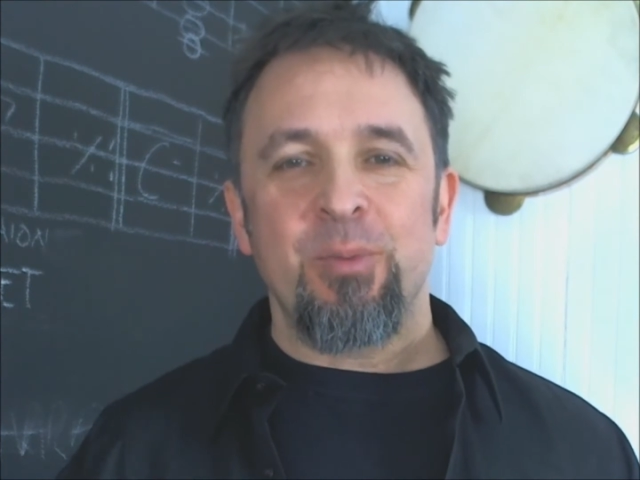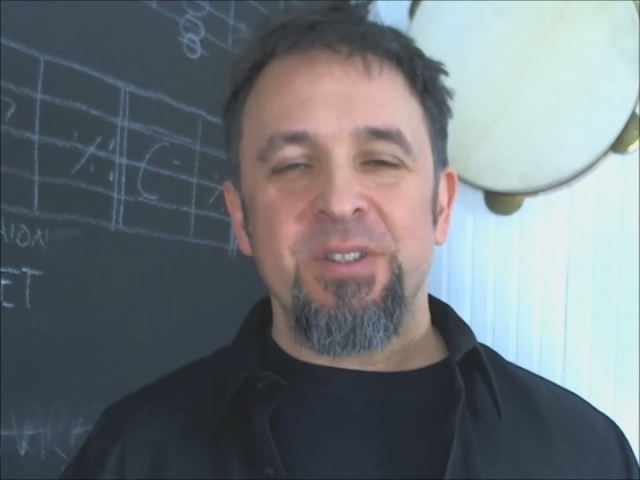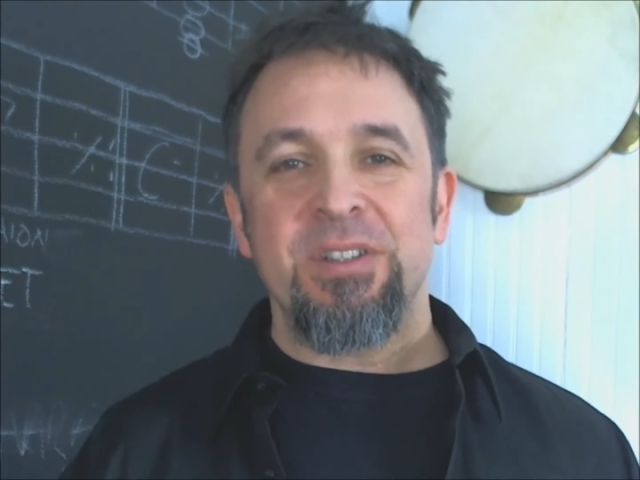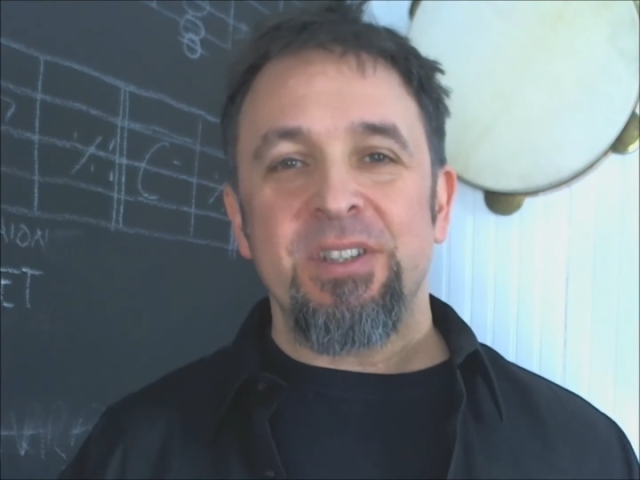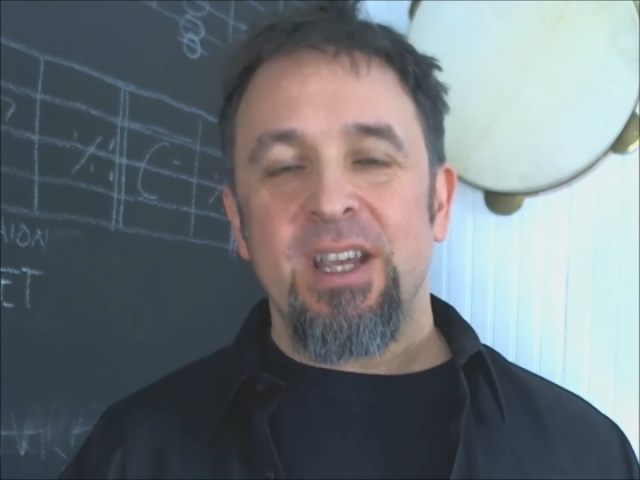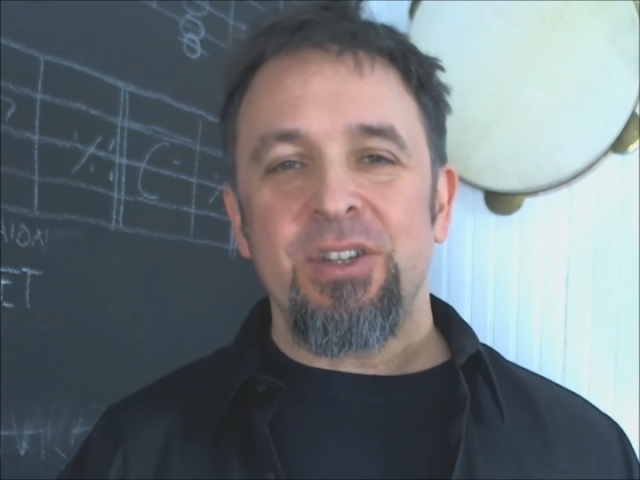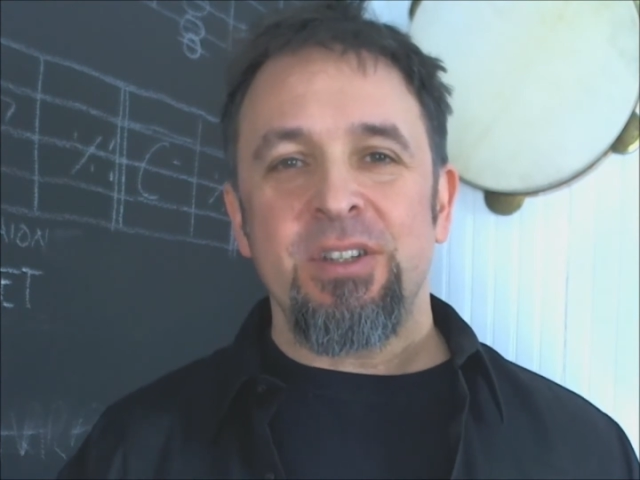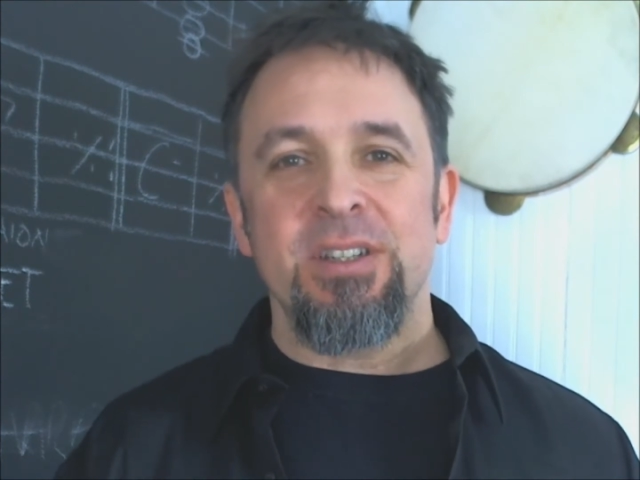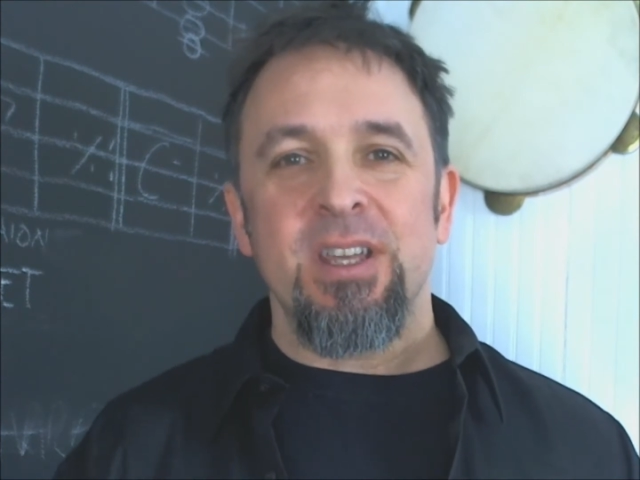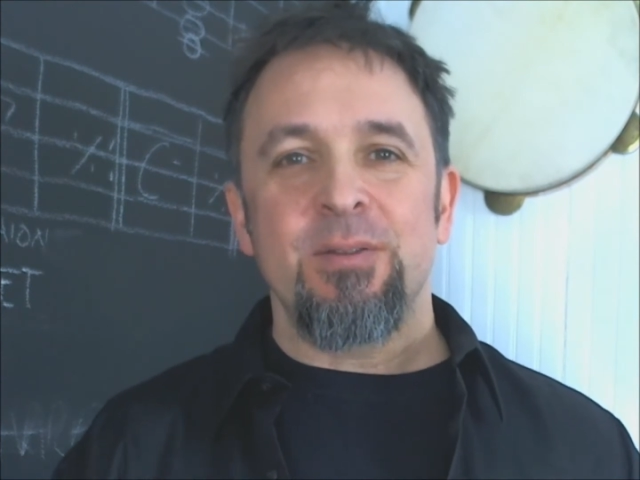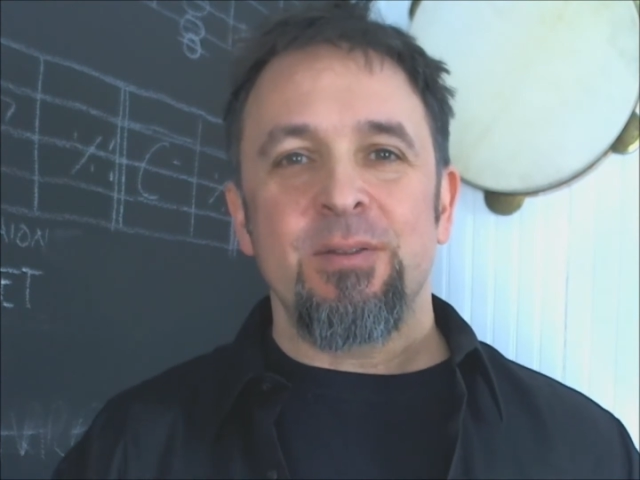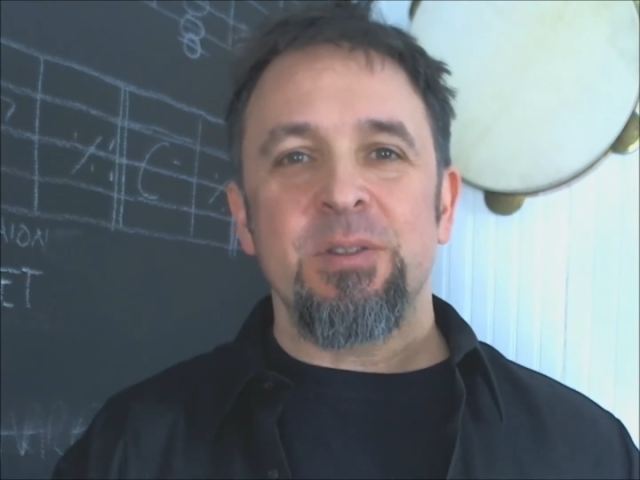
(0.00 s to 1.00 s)
presentation to
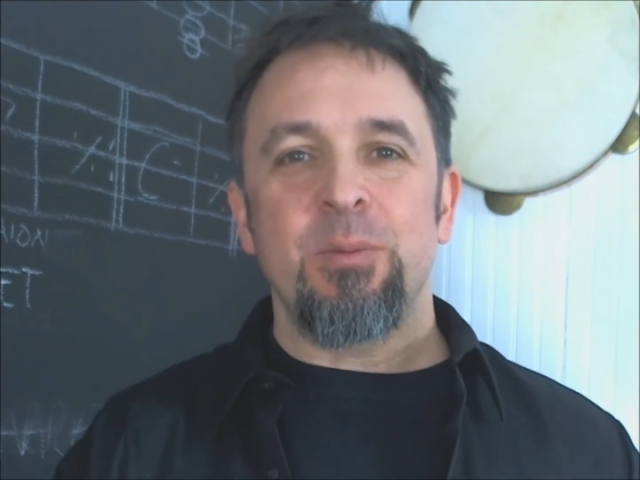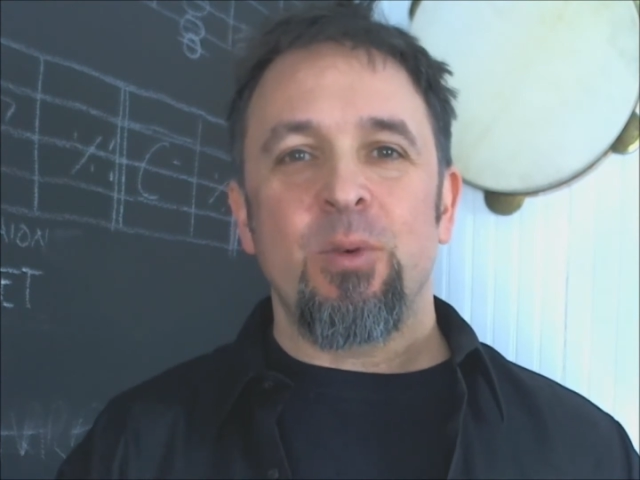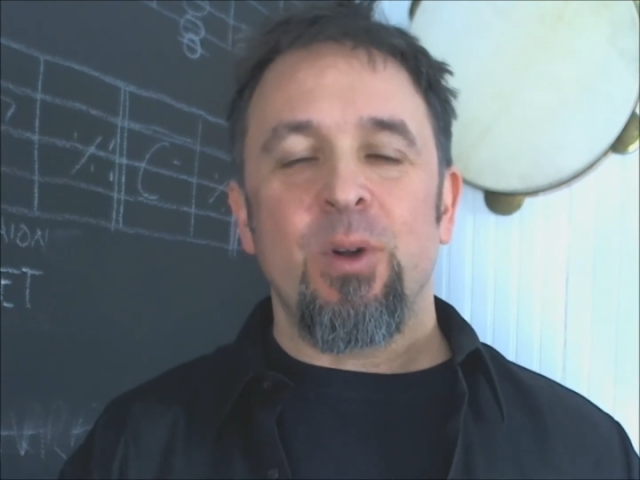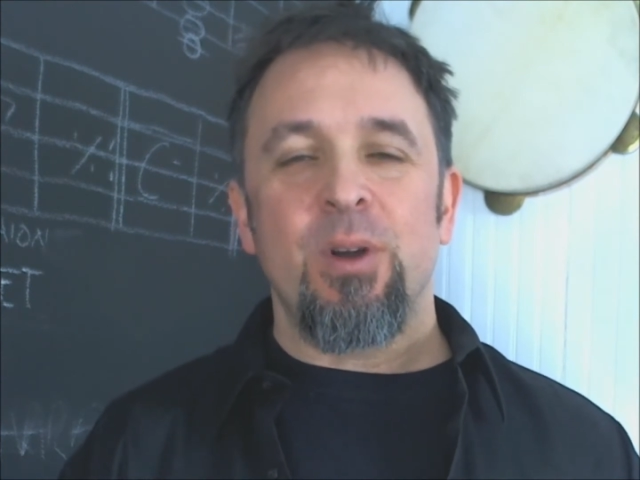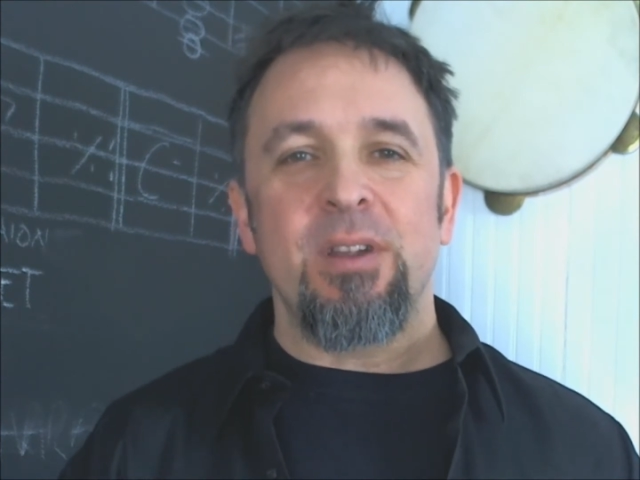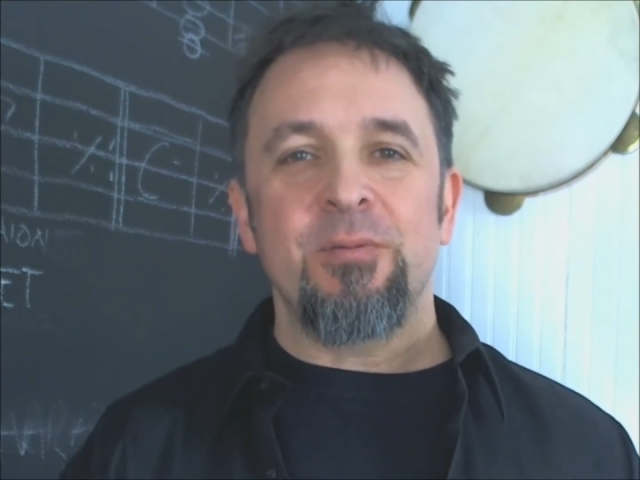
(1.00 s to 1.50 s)
give you some more